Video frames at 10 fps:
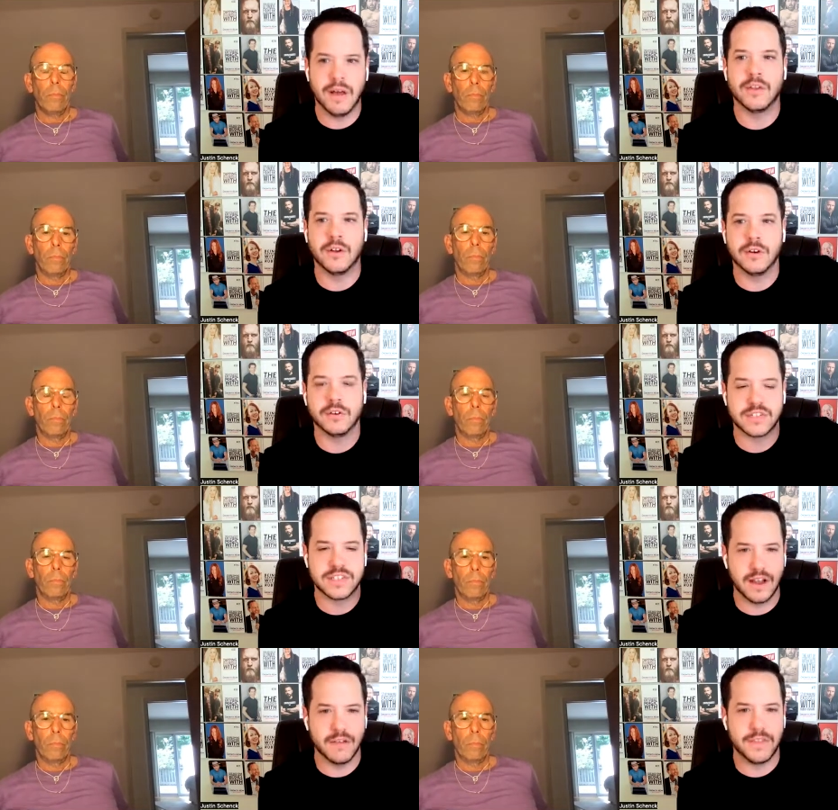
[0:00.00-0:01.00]
Speaker 1: other
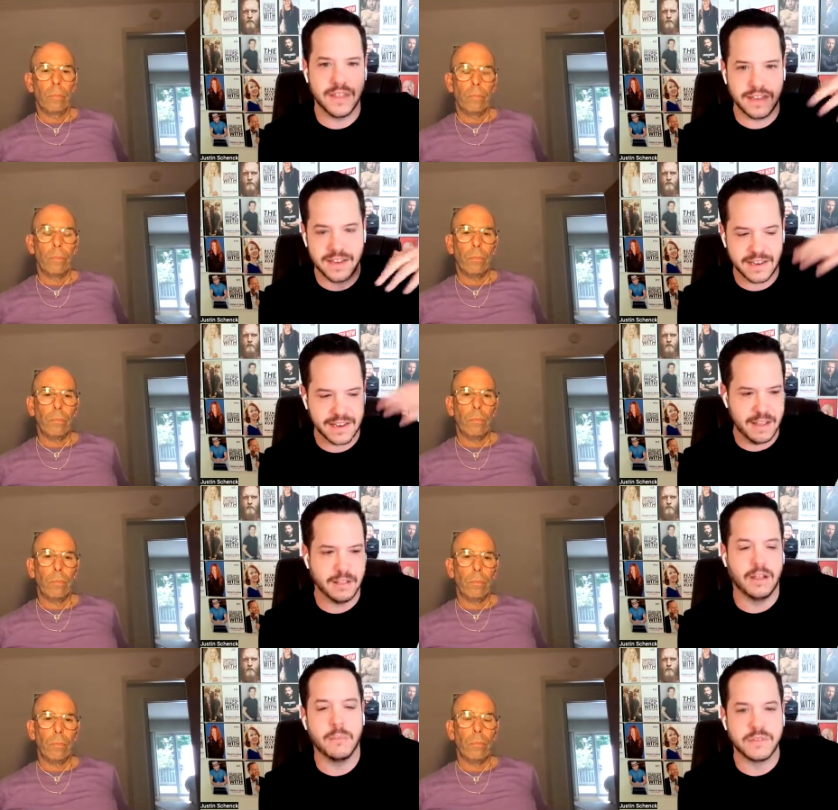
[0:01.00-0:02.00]
stuff that they did to
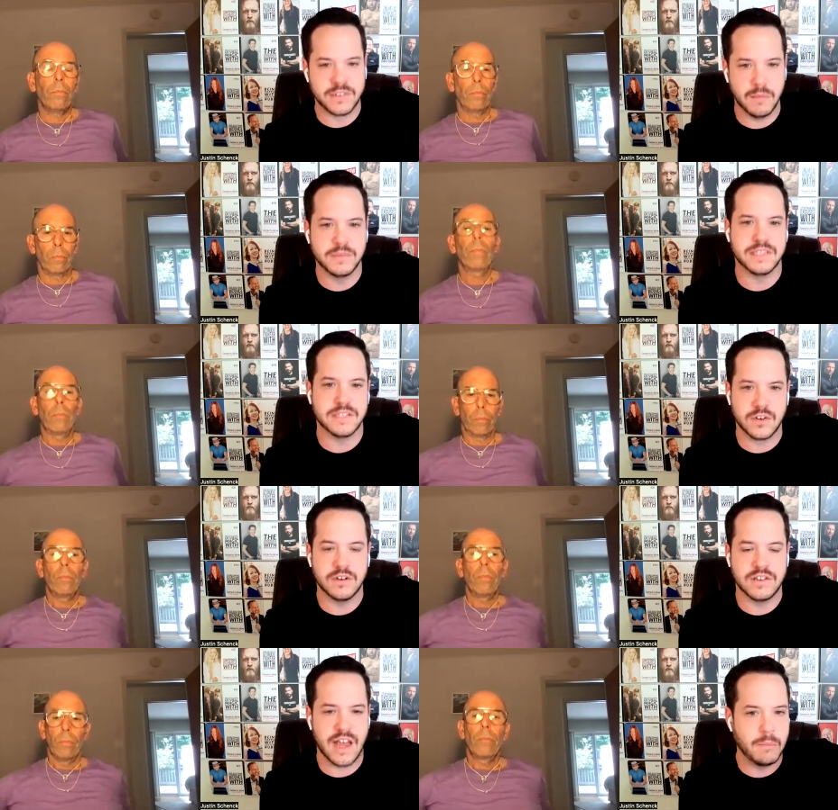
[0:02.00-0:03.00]
get lump sums at
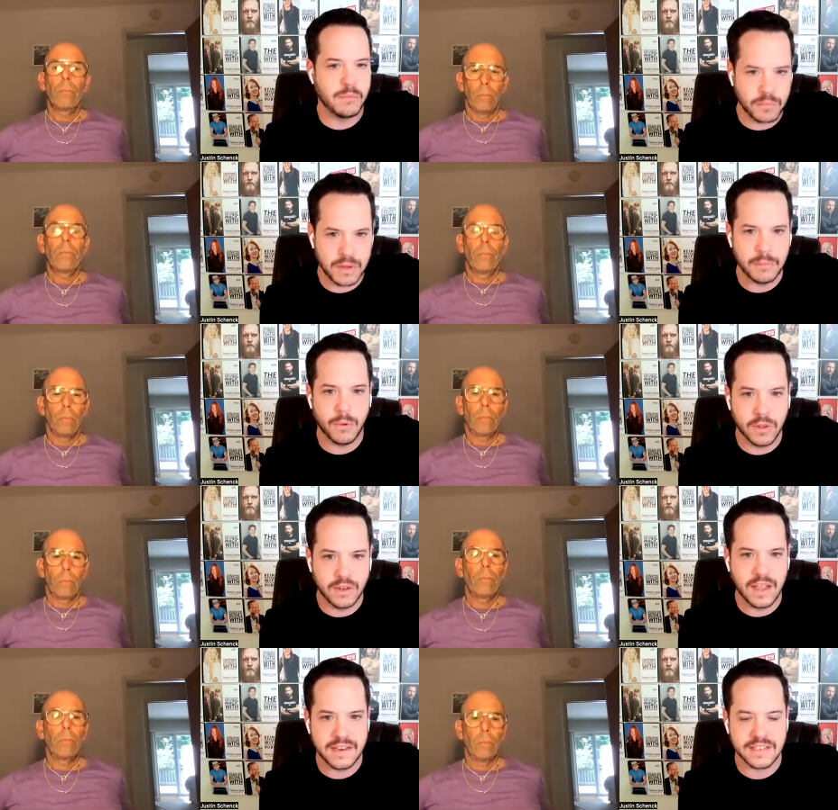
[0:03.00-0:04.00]
certain times from people
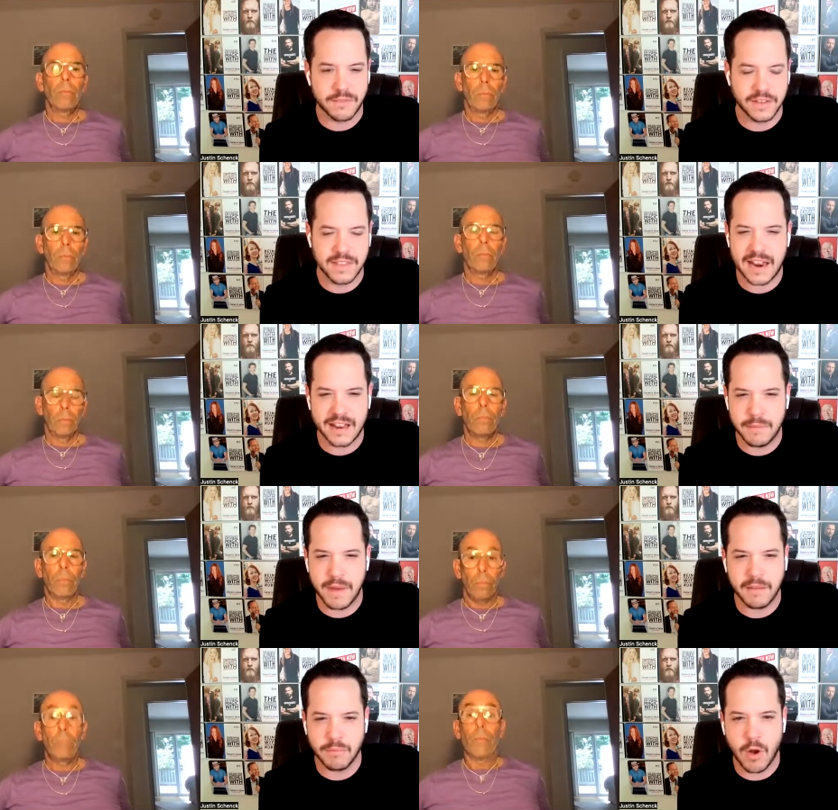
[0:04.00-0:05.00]
and, and stuff like that
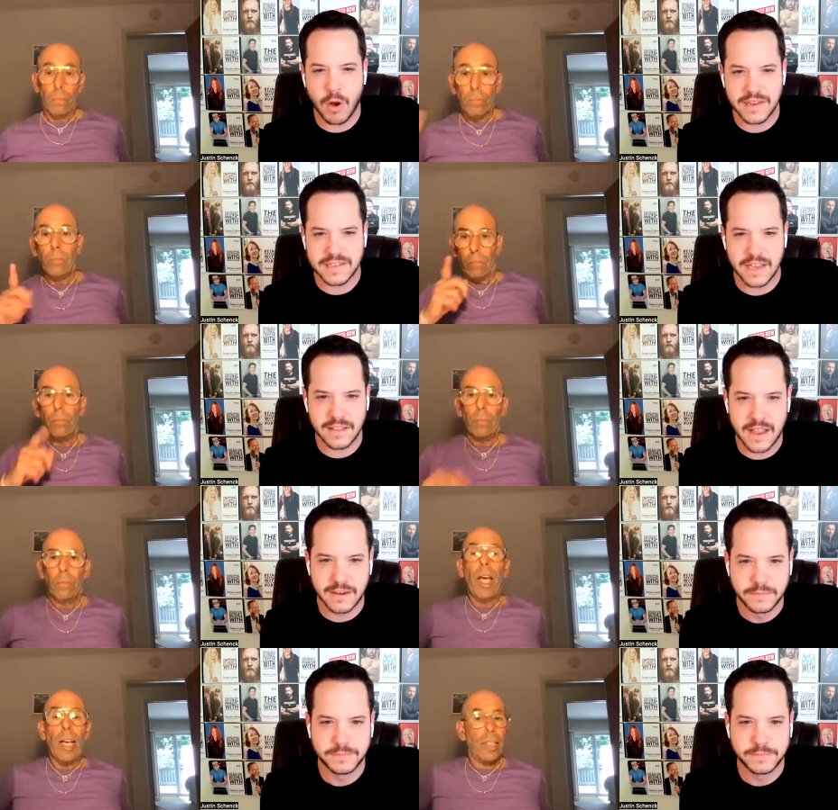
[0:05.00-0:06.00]
am I wrong by saying
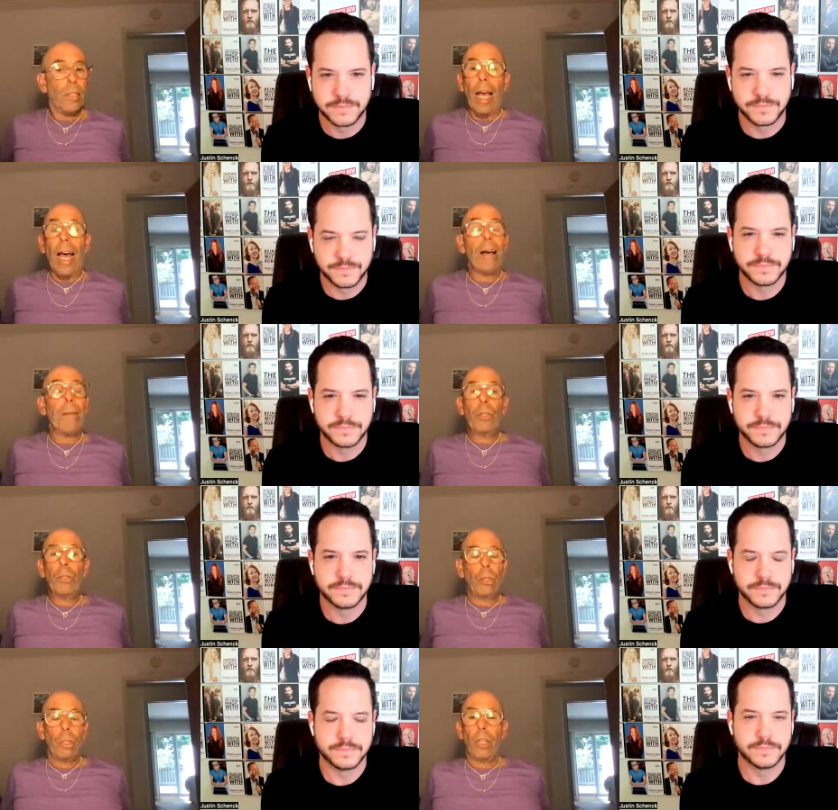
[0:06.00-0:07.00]
that
Speaker 2: yes
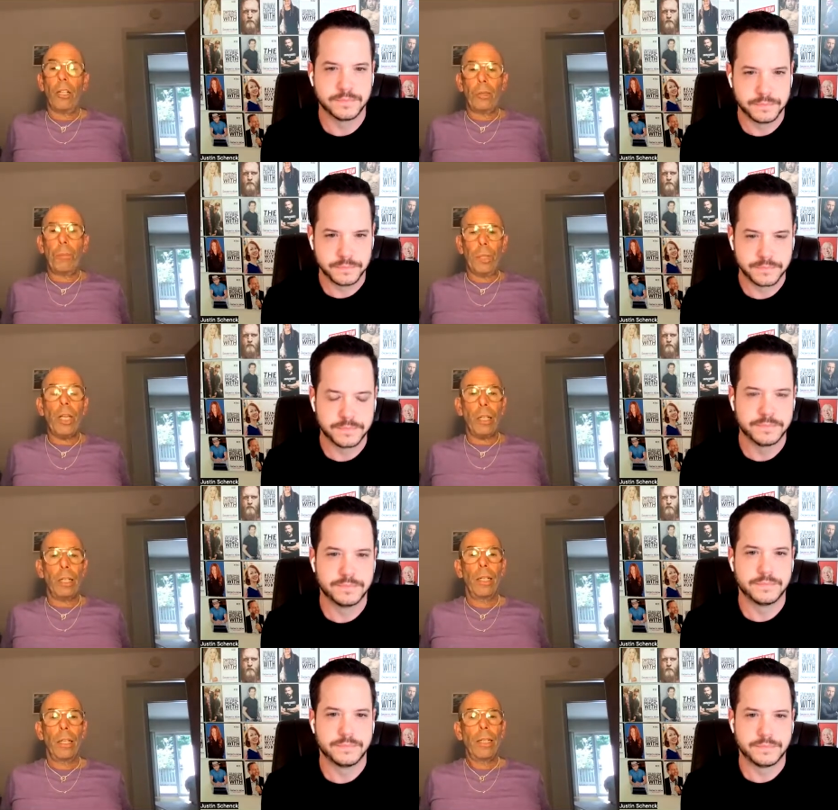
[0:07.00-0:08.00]
absolutely 100
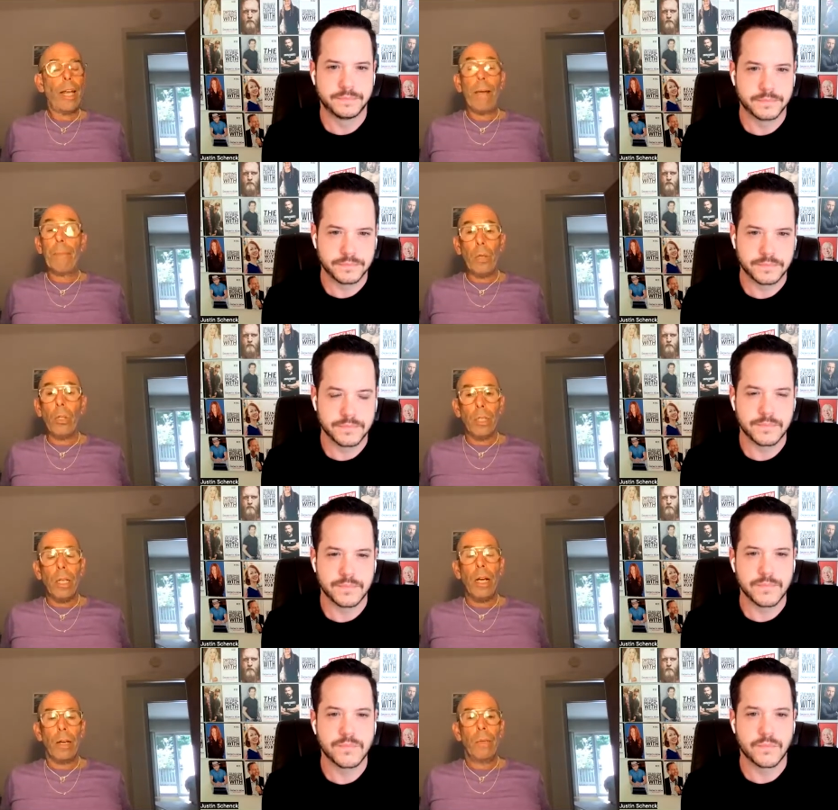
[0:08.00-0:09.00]
percent that happened all the
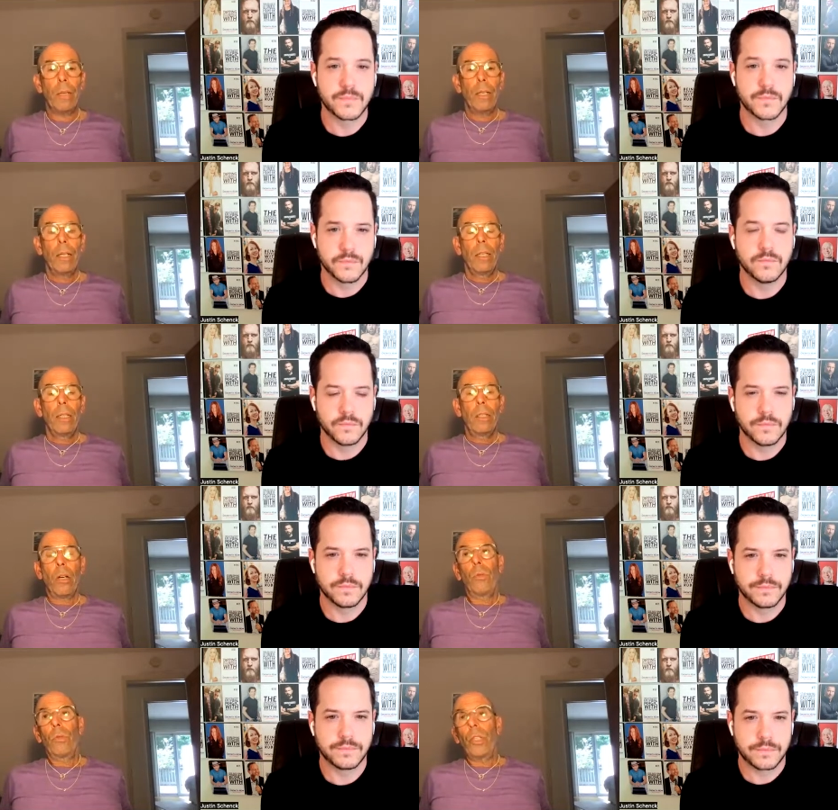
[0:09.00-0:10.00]
time
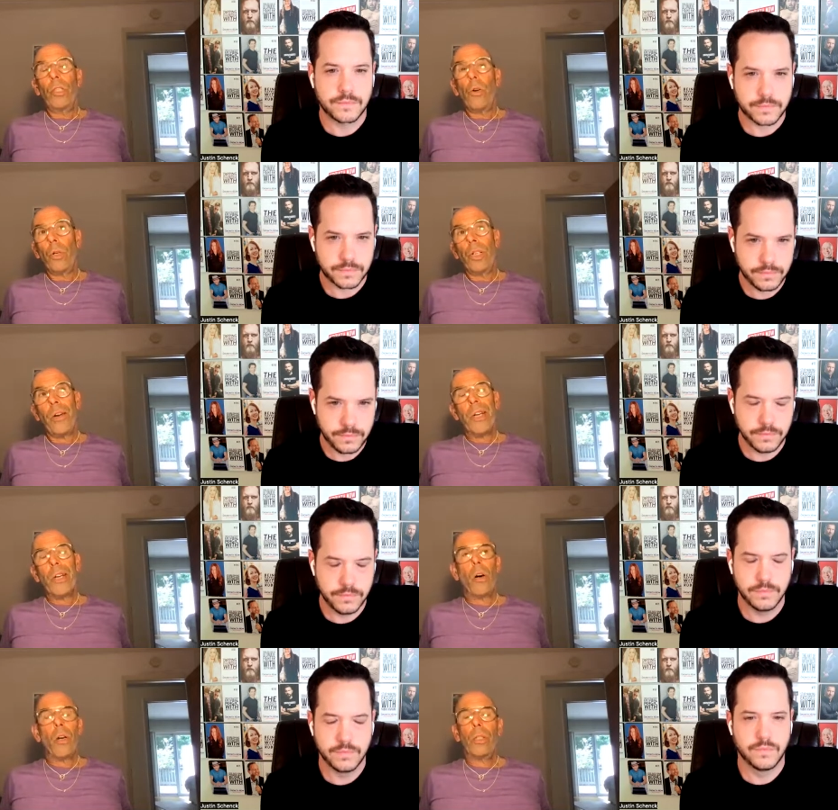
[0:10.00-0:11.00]
so in the ordinary
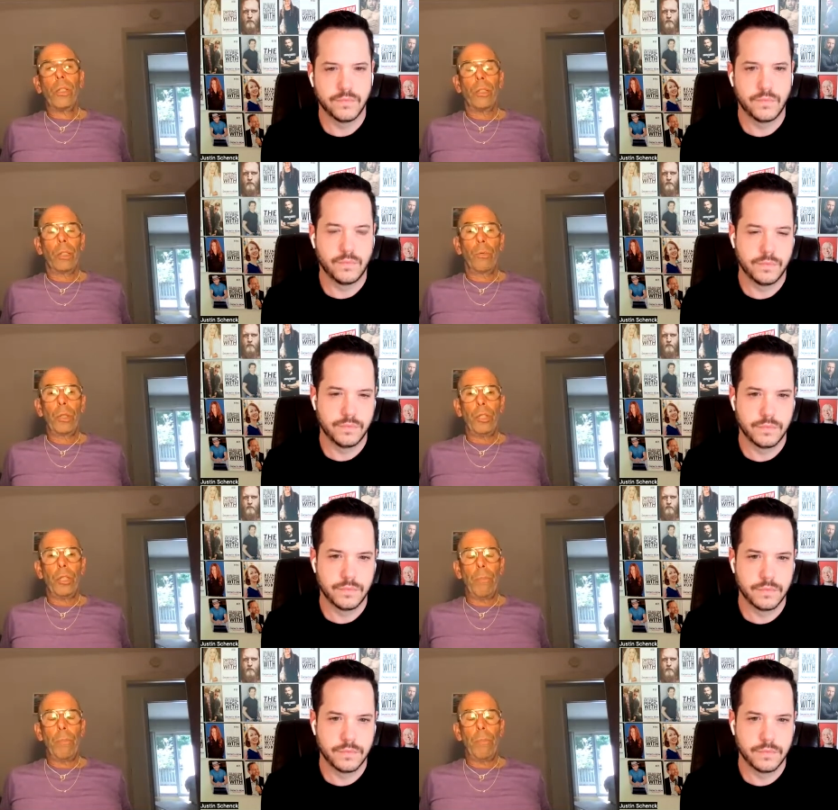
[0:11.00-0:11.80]
course there was just